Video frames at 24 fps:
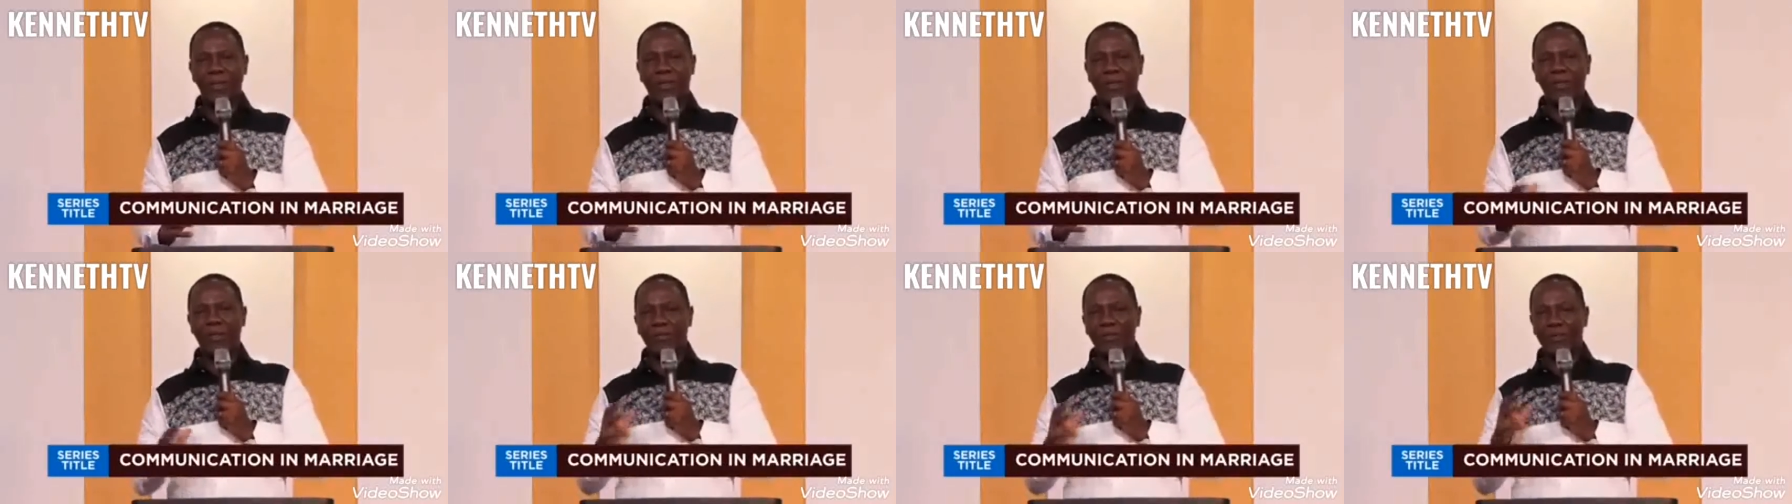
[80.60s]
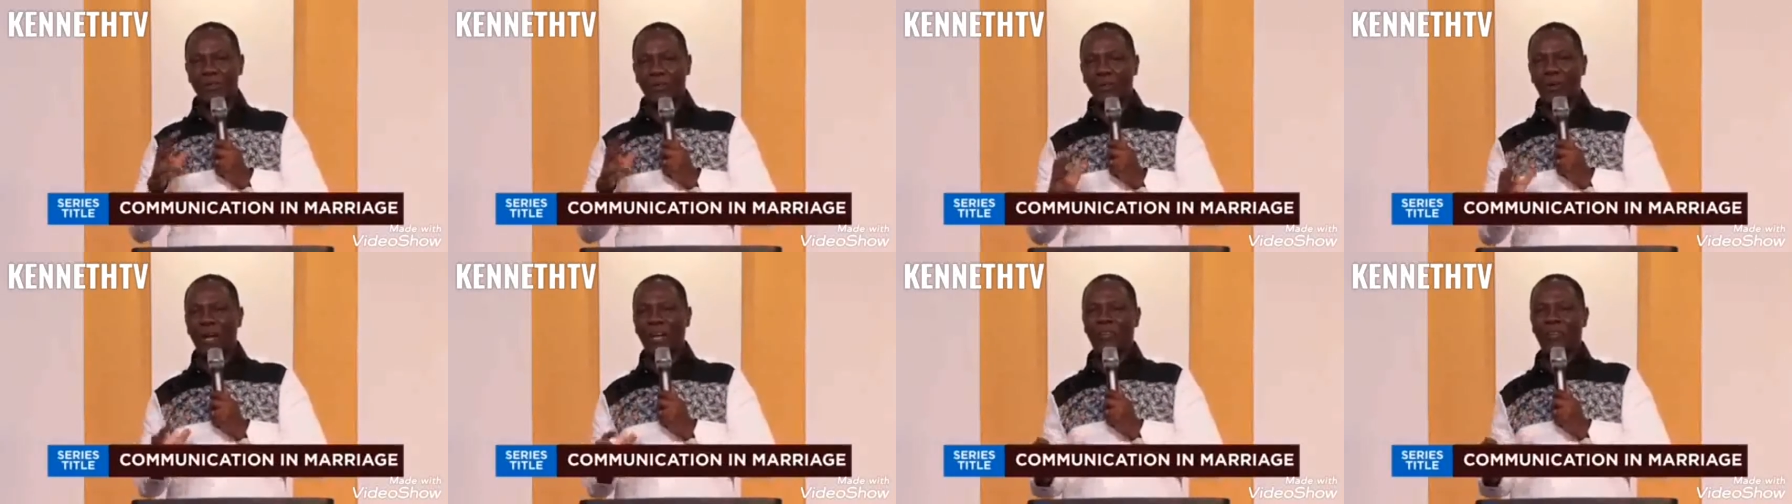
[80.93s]

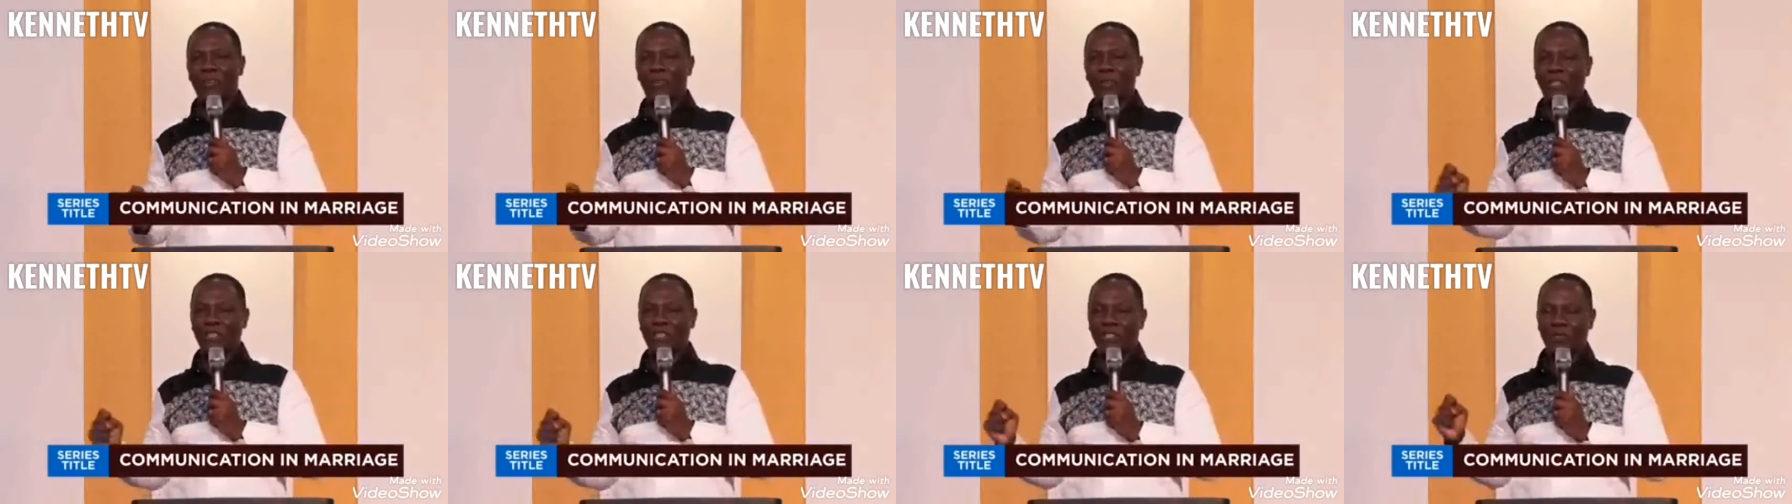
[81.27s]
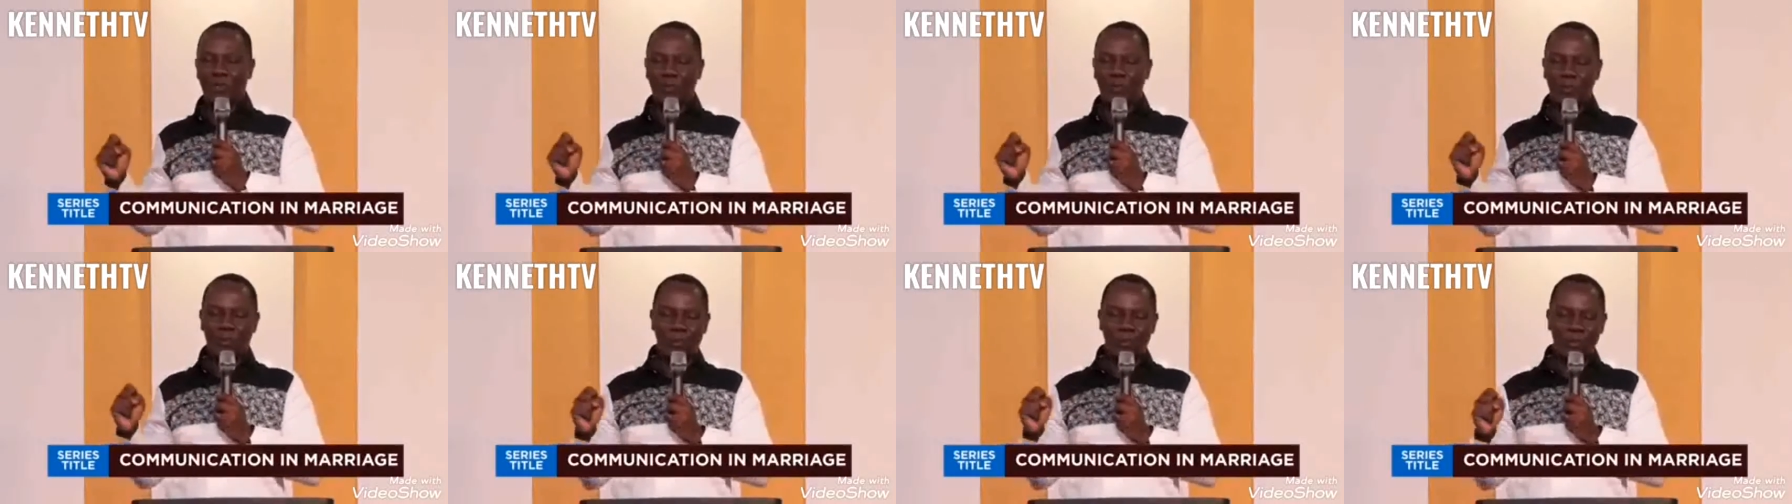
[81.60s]
you are
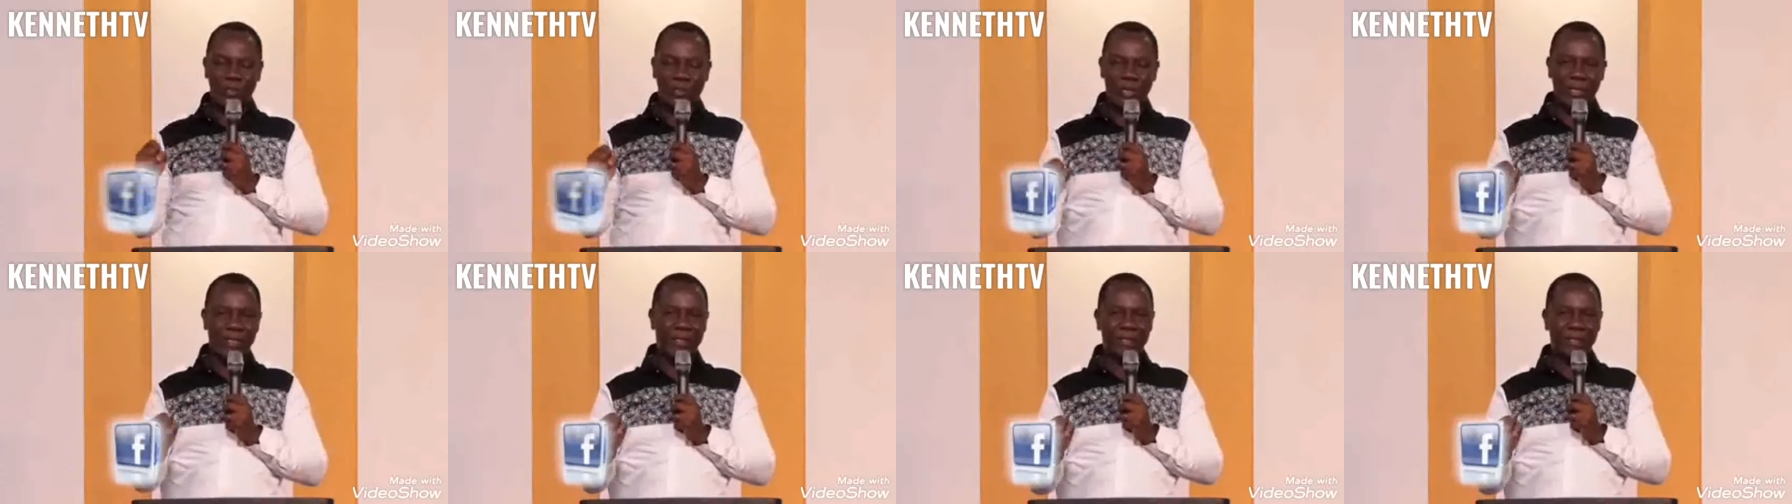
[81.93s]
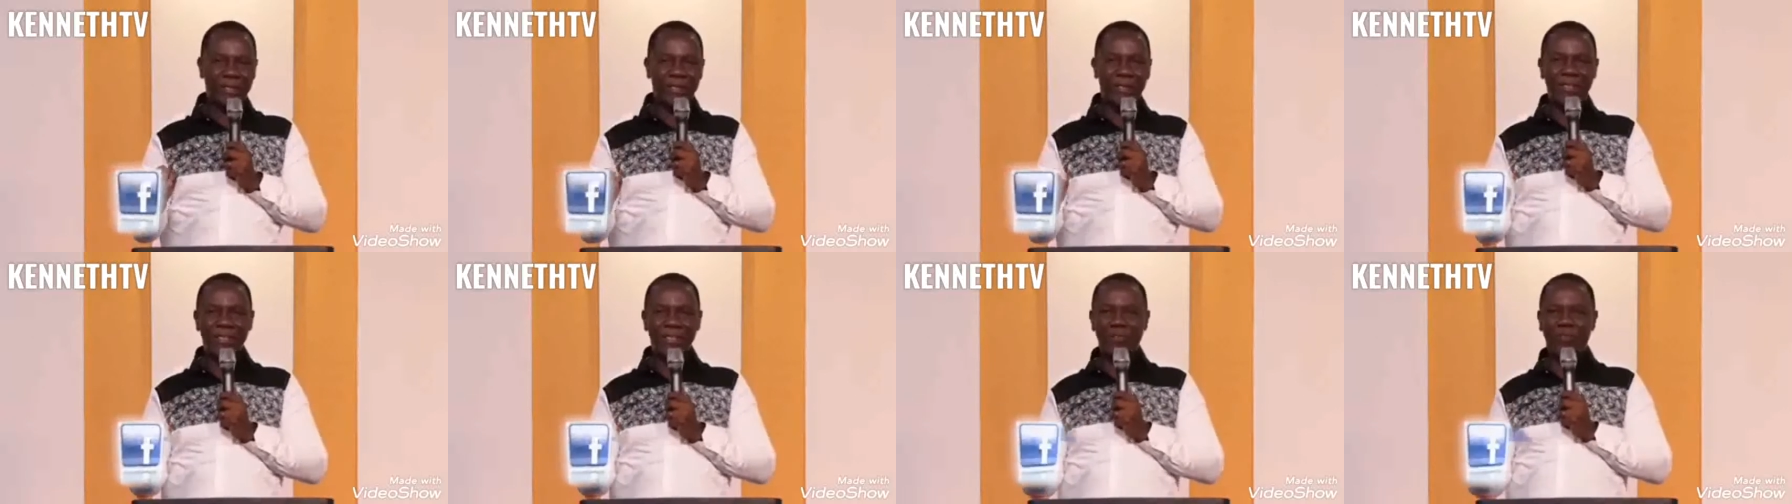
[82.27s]
transported
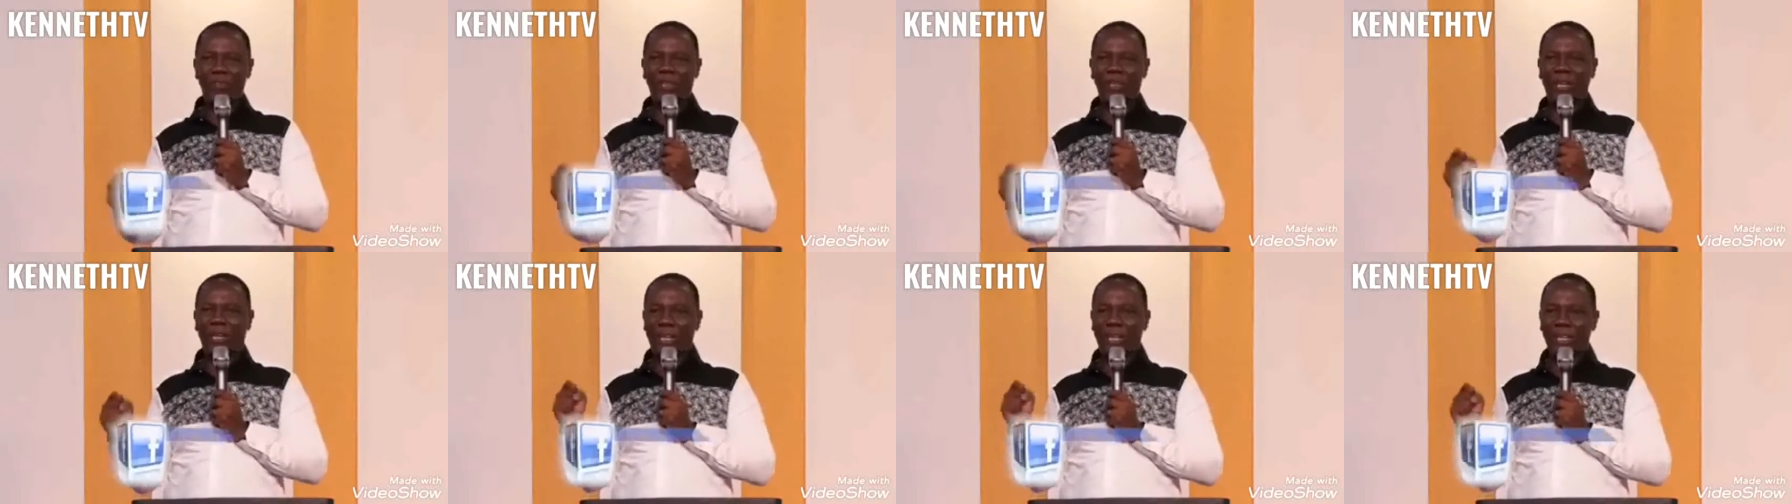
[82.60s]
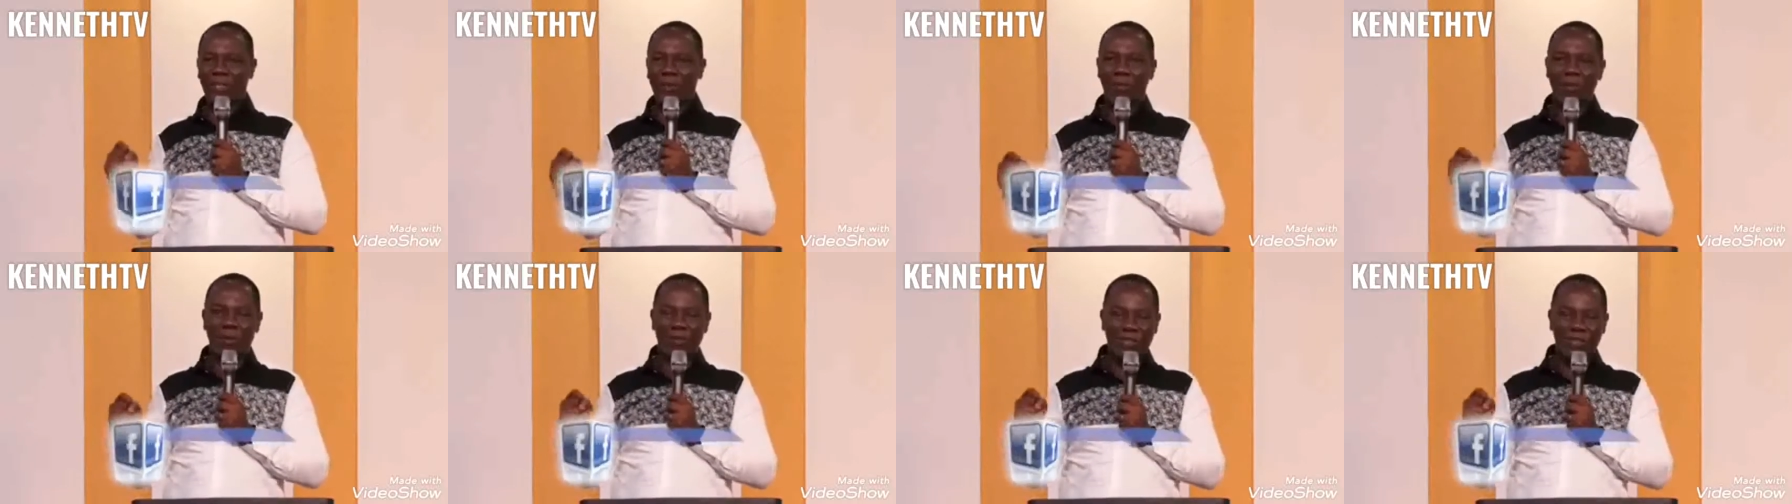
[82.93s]
into the
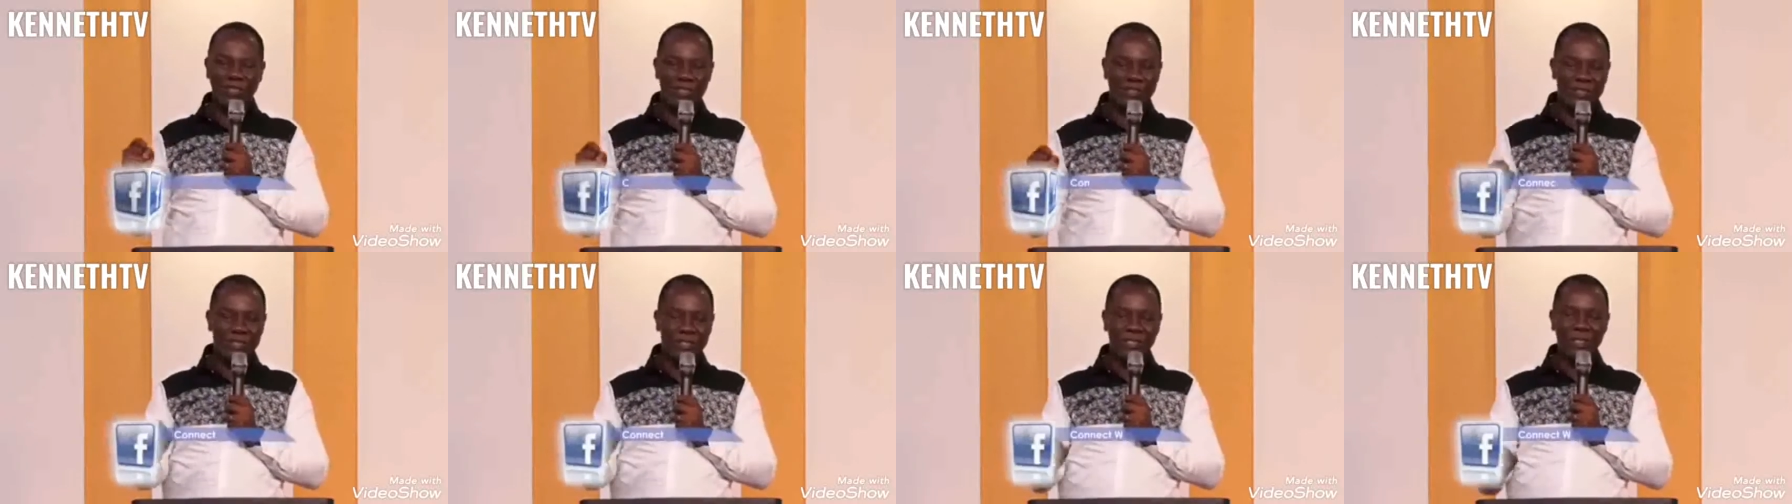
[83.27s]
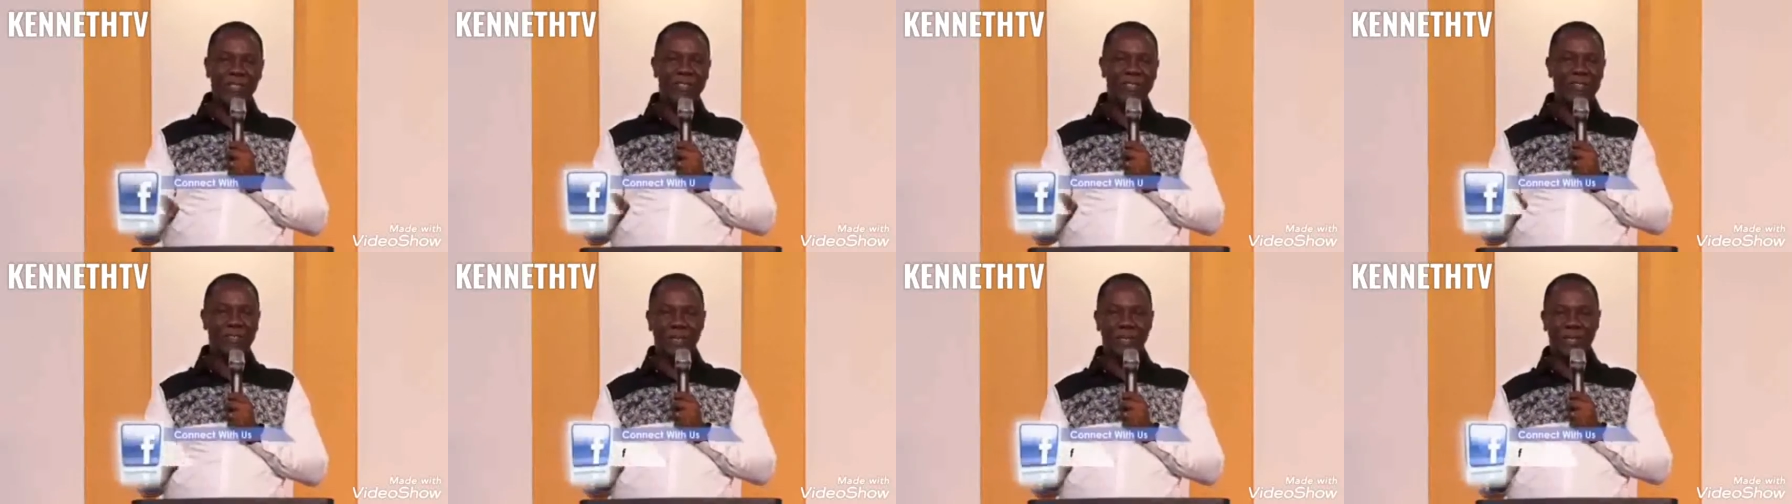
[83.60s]
kingdom of his
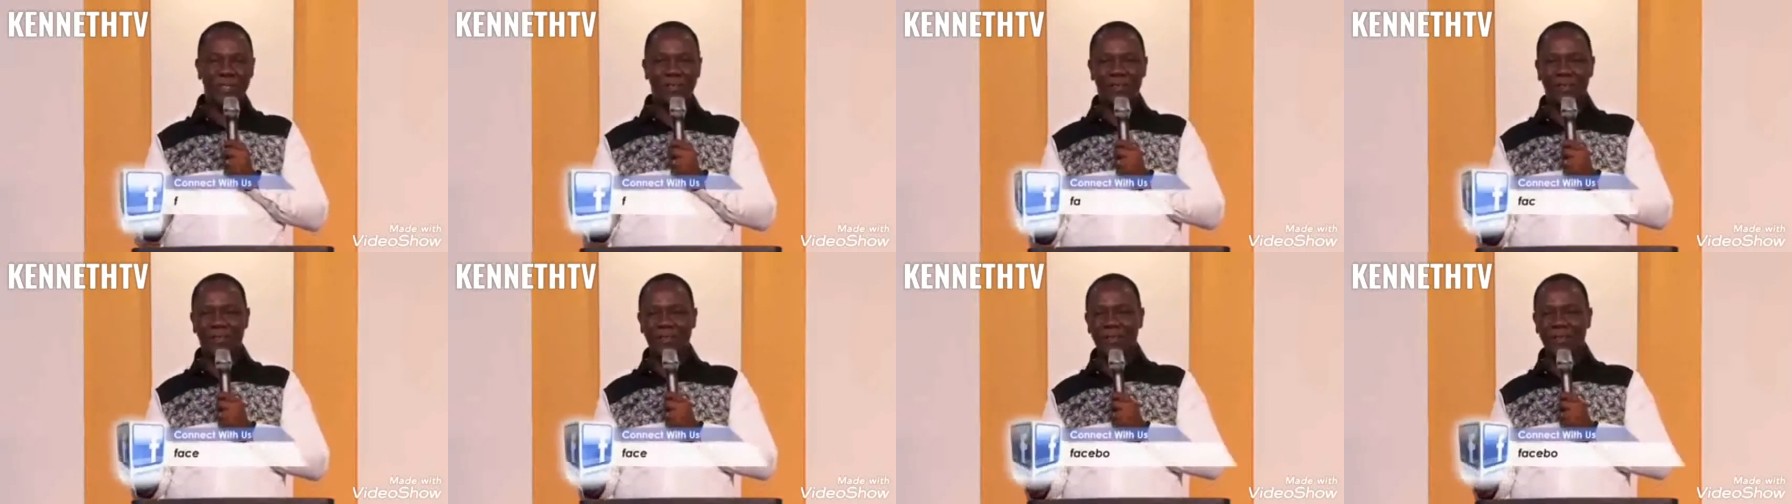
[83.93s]
dear son,